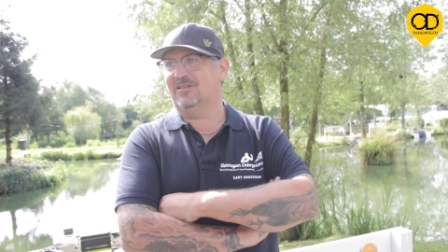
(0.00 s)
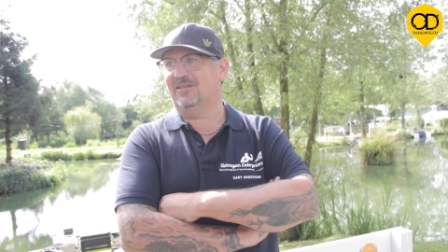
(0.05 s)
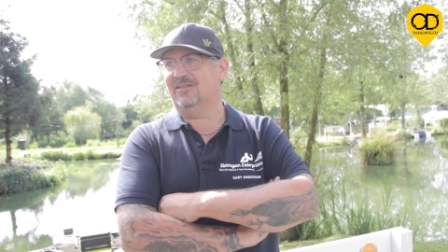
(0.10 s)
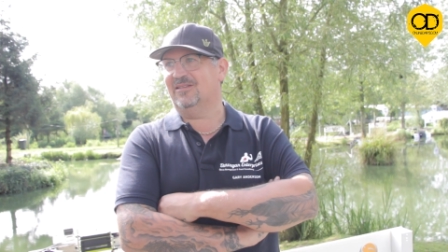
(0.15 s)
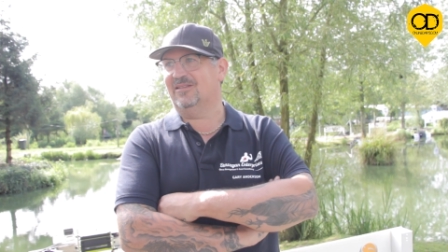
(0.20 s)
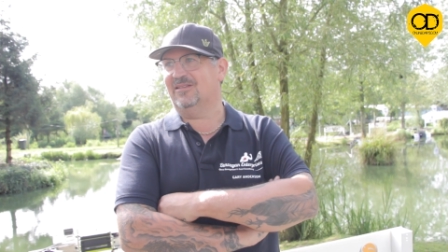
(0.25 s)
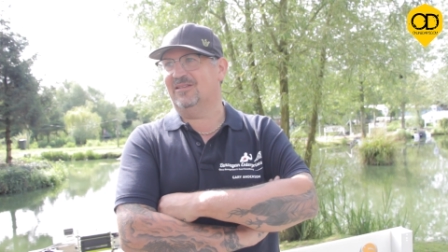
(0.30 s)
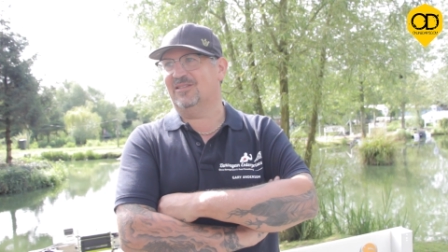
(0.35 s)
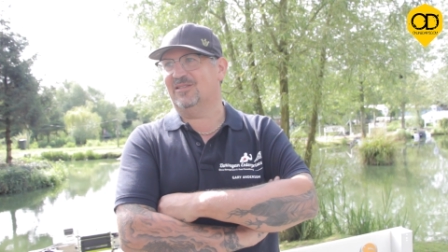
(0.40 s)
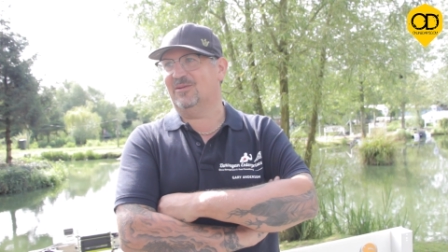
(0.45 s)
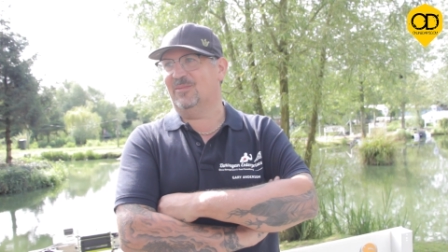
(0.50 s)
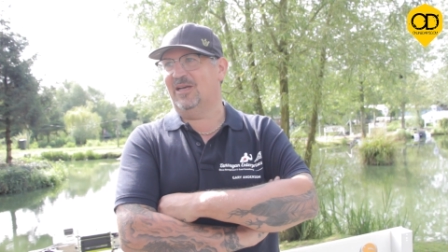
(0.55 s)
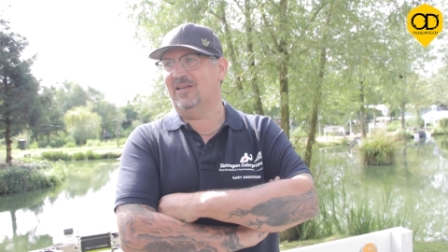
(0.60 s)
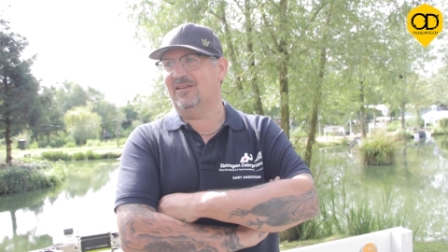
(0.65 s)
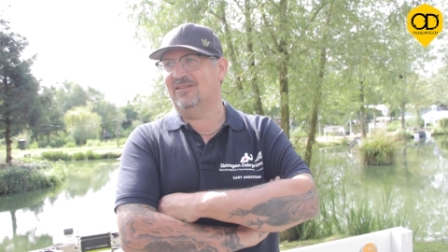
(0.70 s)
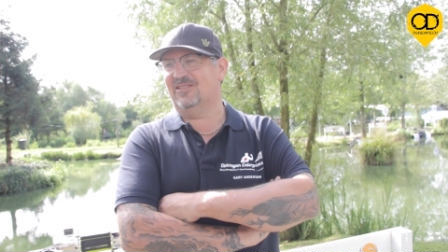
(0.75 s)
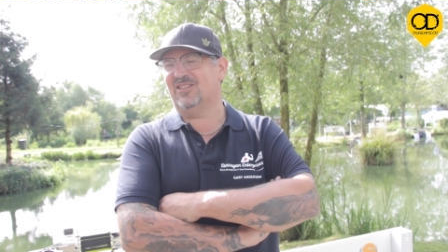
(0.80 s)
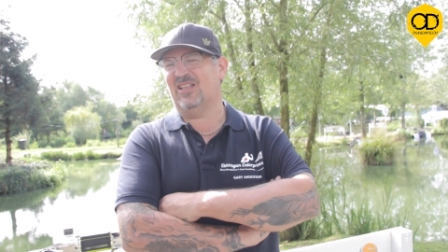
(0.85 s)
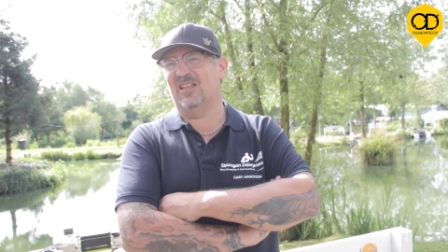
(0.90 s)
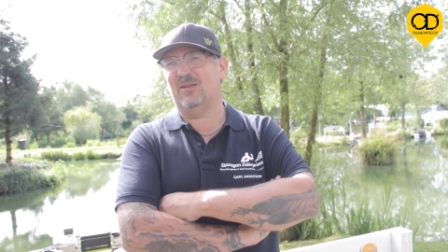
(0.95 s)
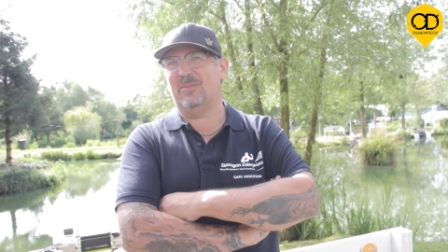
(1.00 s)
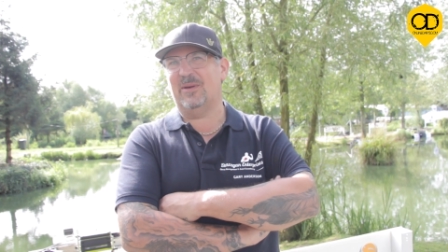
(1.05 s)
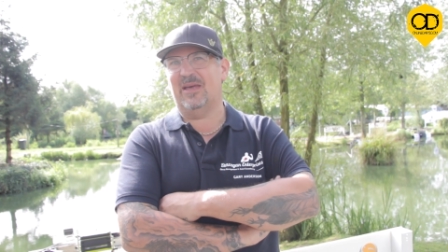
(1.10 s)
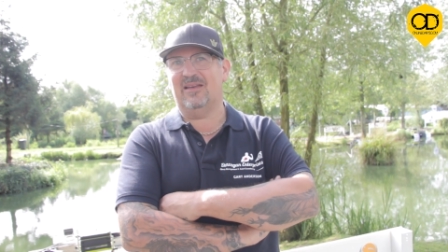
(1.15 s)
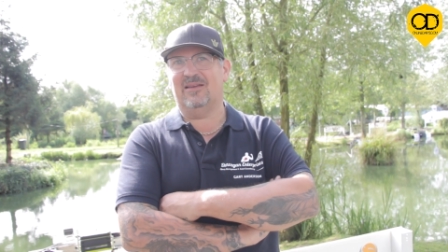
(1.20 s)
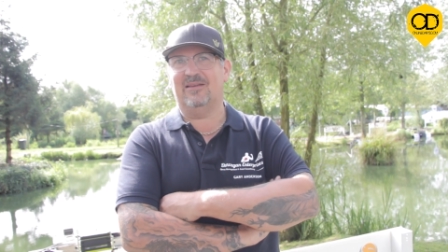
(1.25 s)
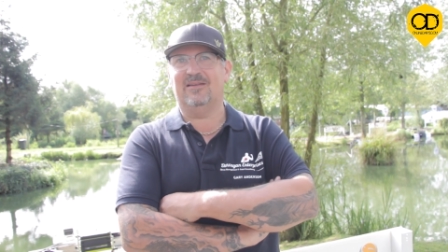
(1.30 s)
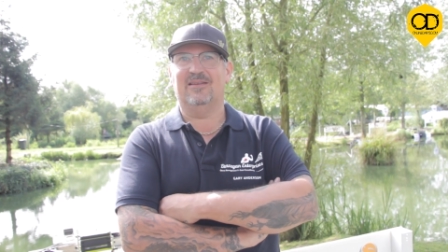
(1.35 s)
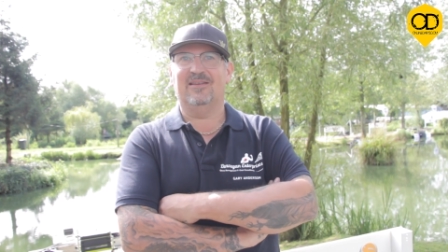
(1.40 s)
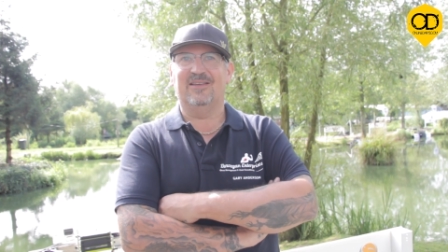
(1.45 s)
I think it's a bit, still a bit.
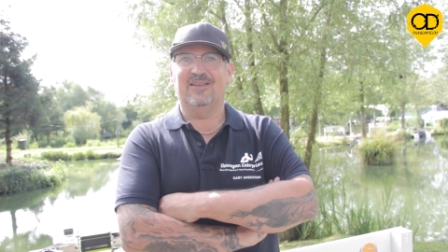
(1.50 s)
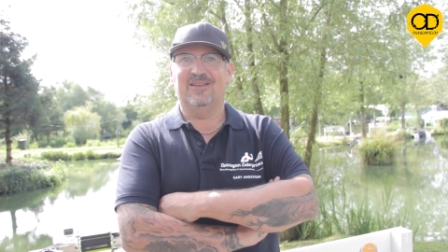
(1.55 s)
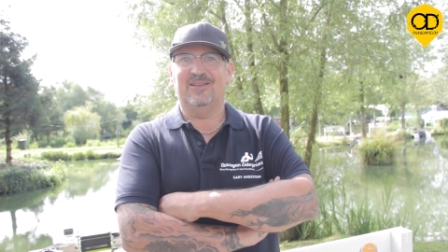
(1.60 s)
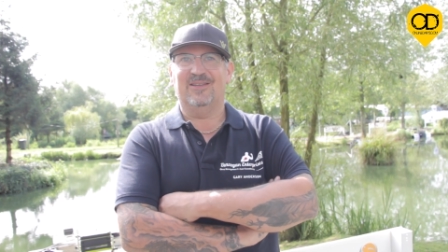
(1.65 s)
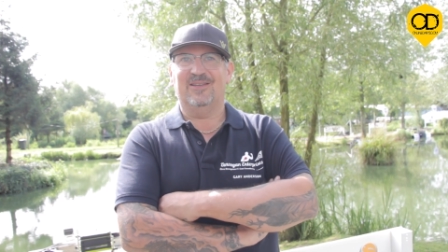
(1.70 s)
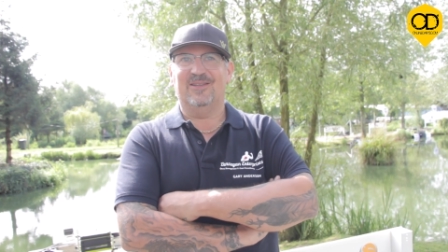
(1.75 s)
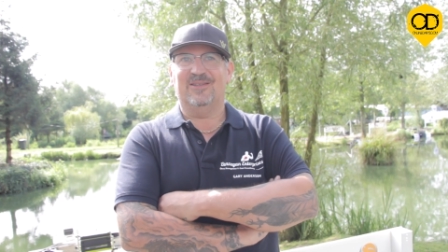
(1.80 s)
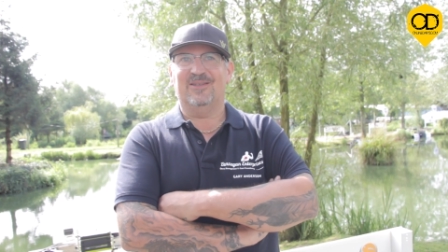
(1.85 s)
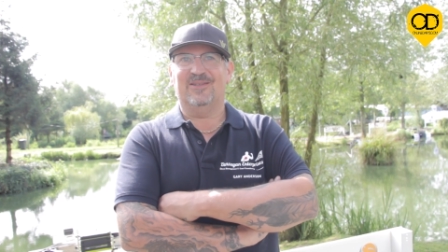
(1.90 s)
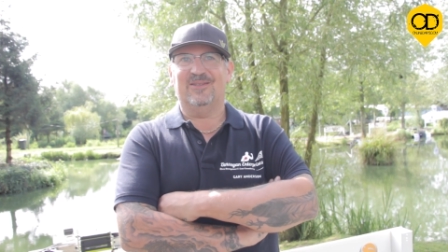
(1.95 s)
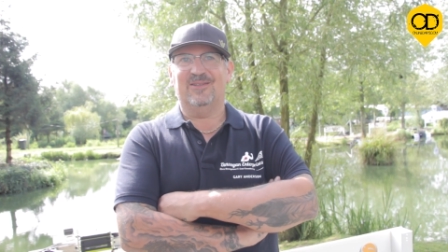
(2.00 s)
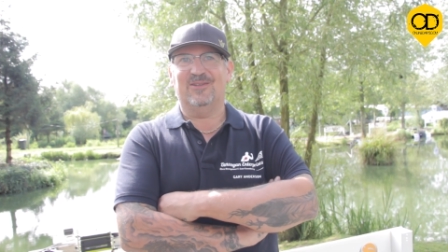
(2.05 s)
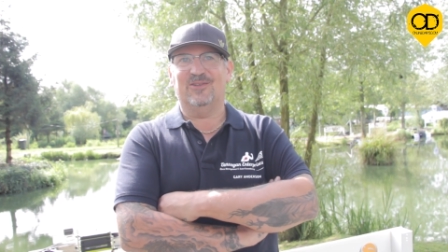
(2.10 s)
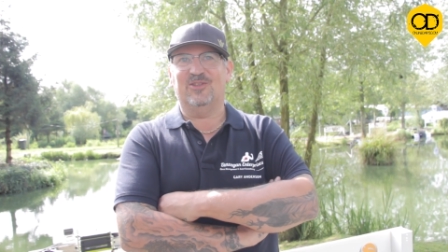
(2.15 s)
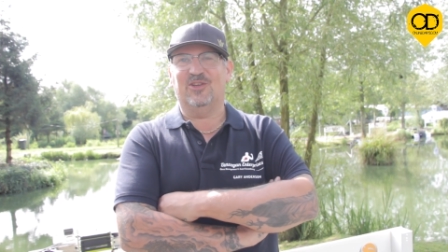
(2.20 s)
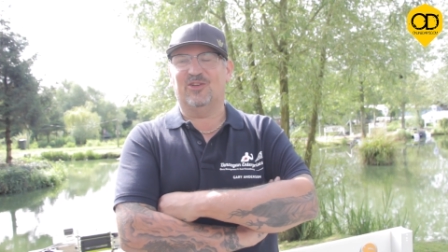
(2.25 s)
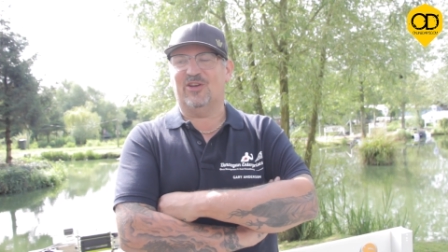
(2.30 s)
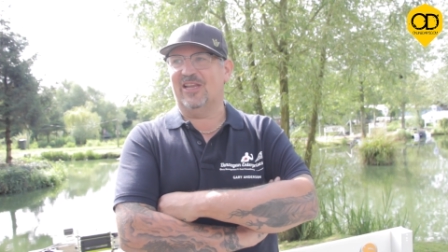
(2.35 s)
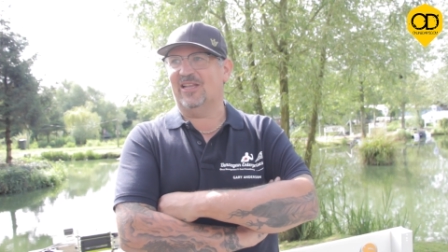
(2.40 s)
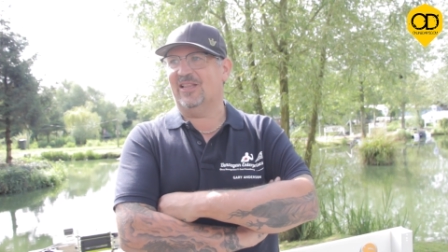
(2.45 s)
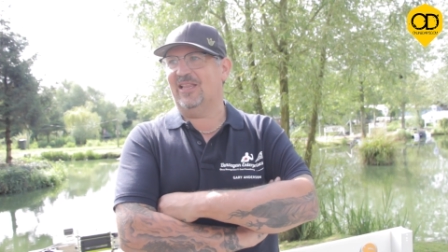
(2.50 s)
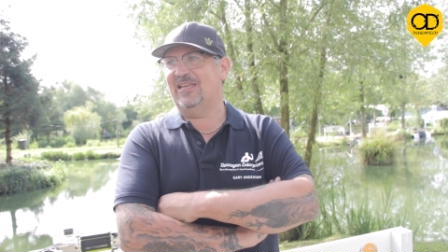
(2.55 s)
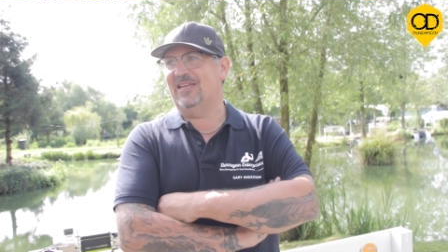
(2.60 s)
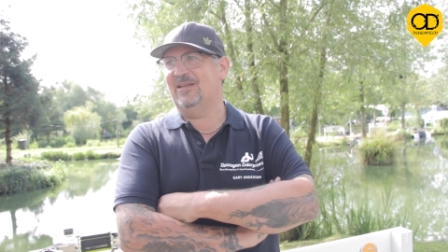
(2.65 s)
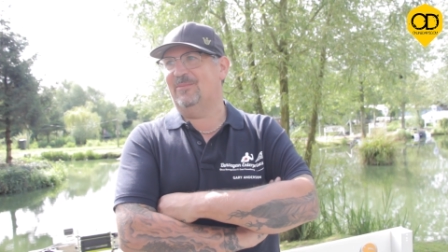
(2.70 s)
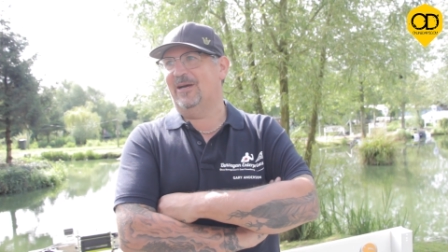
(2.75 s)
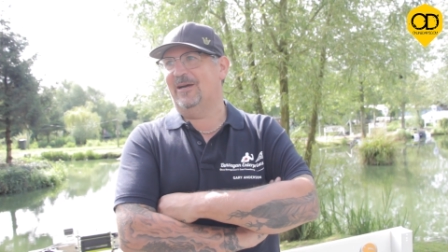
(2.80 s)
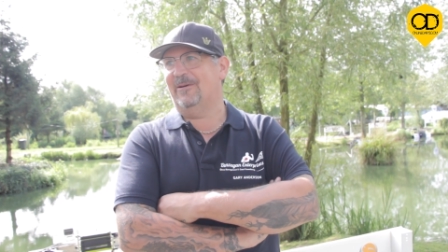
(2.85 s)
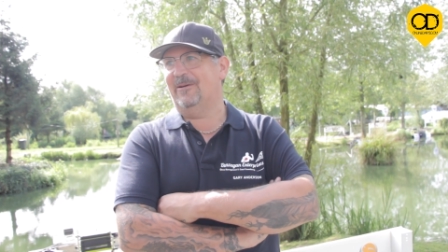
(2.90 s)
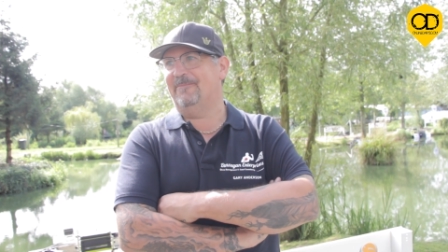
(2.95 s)
In the red
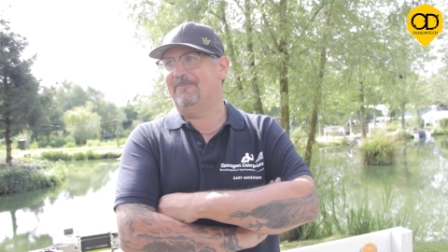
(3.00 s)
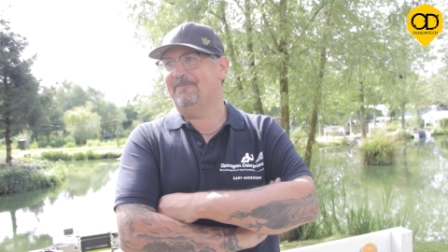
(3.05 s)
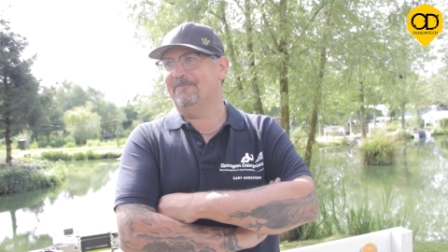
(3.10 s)
line a bit.